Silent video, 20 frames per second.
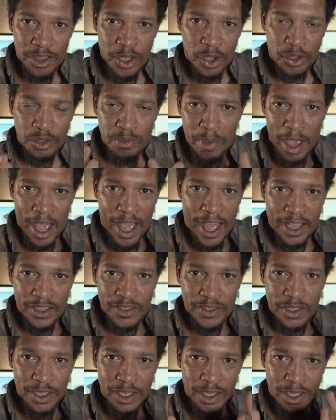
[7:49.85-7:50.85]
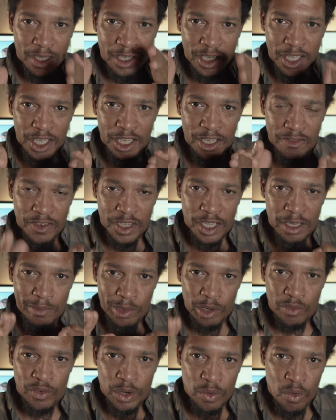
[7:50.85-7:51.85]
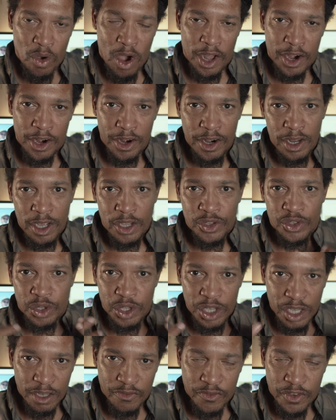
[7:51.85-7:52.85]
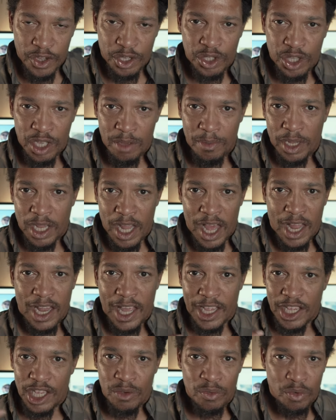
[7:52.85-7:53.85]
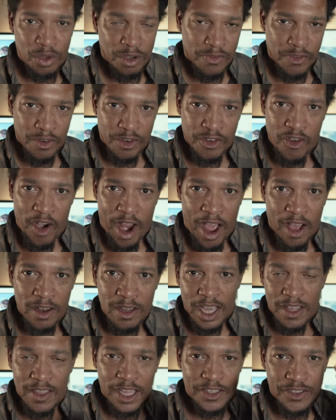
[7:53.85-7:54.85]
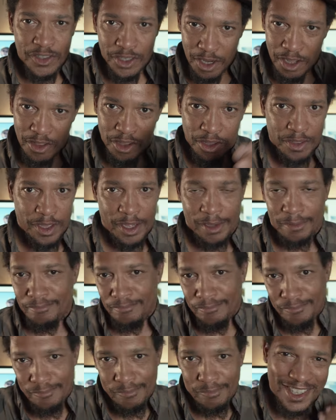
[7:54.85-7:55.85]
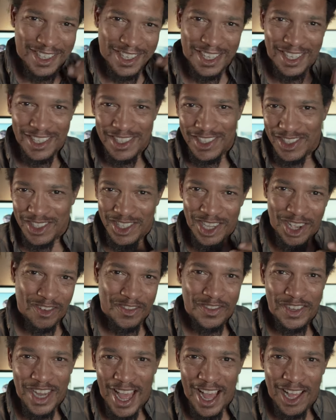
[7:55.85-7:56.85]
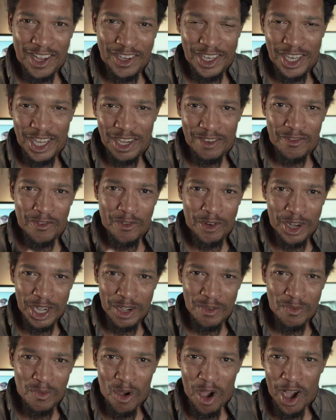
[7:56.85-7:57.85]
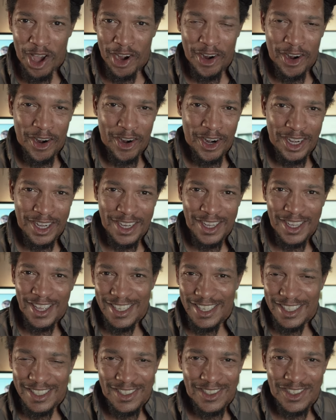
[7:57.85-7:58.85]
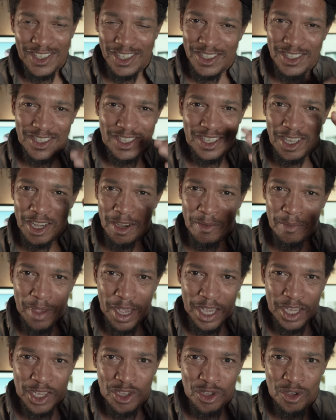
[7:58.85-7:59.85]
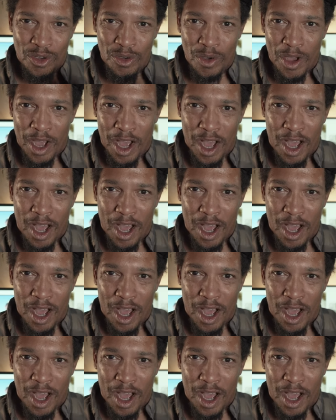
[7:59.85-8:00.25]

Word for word: Those bass live in moving water. So you can fish them a lot like you would for trout. And that's another thing, getting yourself dialed in, reading water, and it's just gonna make you